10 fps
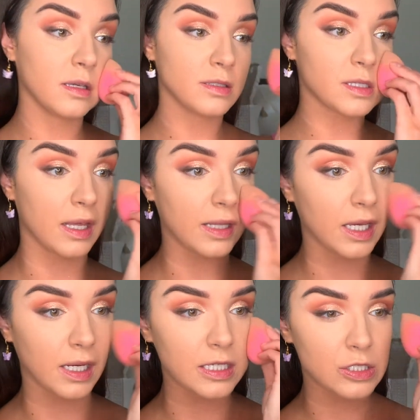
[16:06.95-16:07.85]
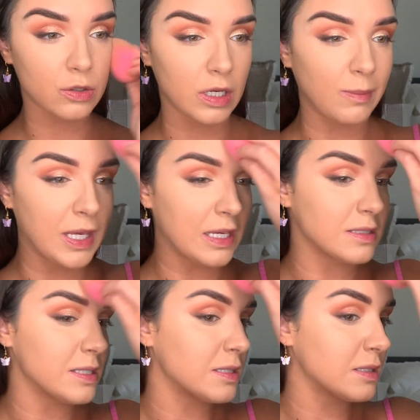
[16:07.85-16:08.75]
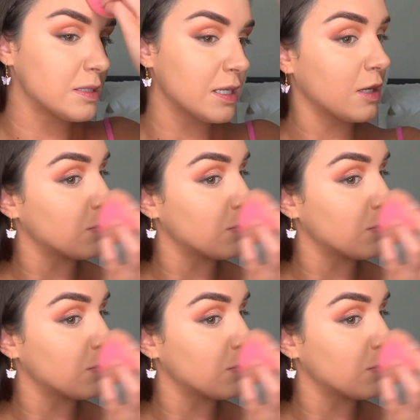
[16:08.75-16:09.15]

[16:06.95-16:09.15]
It's got like a nice creamy consistency.